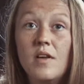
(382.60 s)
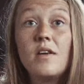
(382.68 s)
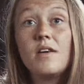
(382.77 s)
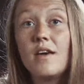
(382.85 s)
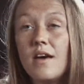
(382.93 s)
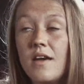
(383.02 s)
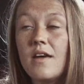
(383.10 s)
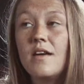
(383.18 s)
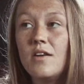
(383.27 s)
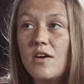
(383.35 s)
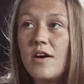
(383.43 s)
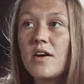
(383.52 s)
Yeah,
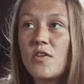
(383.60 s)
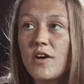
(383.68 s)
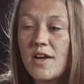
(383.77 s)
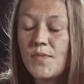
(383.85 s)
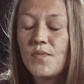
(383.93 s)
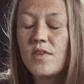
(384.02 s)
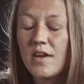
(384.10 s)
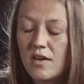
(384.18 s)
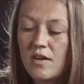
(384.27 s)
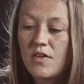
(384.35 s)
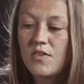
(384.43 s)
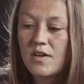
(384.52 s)
no, I agree. Yeah,
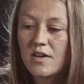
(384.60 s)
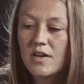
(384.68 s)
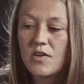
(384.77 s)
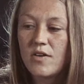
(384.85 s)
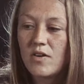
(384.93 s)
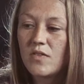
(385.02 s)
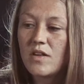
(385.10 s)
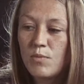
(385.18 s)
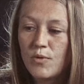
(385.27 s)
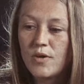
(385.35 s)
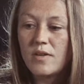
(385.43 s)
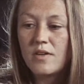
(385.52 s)
no, I think I agree on
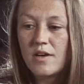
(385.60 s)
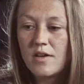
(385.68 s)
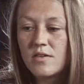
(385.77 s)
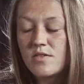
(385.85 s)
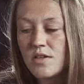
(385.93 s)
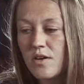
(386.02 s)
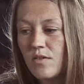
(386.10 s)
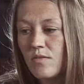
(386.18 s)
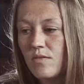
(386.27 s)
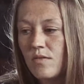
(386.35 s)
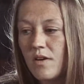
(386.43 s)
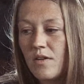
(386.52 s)
that point. Yeah, so
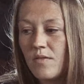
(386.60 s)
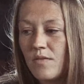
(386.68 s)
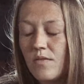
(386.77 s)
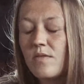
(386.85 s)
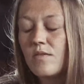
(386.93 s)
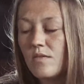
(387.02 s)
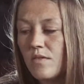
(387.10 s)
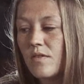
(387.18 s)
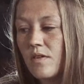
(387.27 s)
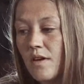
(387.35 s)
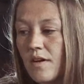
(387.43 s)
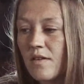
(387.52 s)
no.
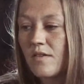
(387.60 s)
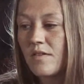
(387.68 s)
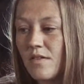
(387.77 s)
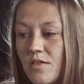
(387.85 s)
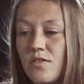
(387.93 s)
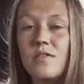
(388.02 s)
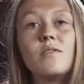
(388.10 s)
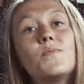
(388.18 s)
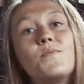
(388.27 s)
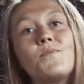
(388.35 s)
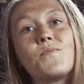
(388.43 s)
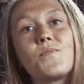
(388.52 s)
Yeah. So I saw you coming
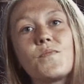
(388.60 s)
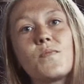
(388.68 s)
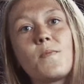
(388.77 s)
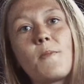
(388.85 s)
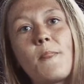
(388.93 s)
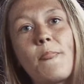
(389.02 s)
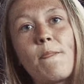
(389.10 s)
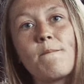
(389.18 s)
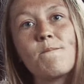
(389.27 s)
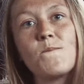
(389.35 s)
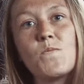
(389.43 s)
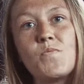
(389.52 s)
out the
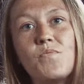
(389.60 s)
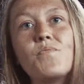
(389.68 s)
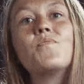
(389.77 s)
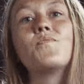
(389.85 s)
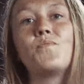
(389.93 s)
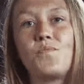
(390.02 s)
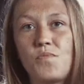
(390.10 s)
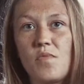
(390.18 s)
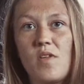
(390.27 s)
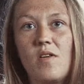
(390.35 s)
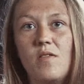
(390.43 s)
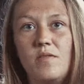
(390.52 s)
cells when you got
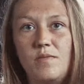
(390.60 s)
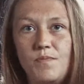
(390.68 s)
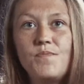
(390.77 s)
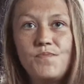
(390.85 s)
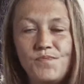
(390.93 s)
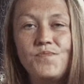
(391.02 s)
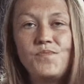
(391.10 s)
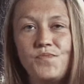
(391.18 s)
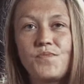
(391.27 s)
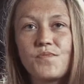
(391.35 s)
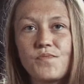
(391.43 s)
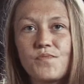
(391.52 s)
back here.
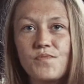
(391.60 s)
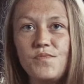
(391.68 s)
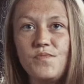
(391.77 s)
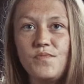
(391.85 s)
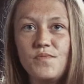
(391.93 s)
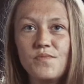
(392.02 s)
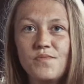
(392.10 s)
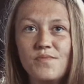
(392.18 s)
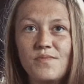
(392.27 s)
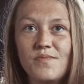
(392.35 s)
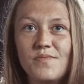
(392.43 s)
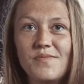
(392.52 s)
You had your joggers on.